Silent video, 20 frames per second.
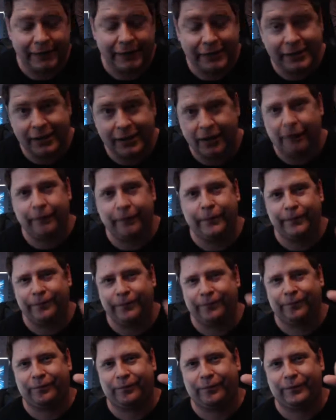So
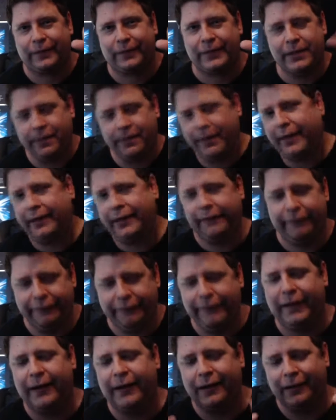to make it
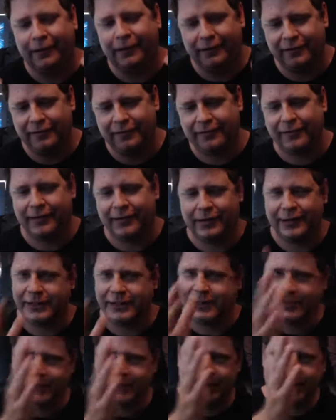fair, because
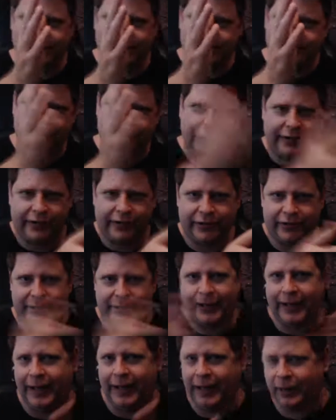you got Trick or Treat
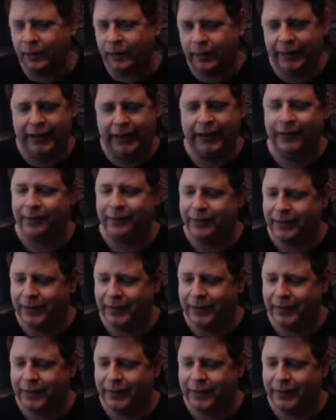and Halloween,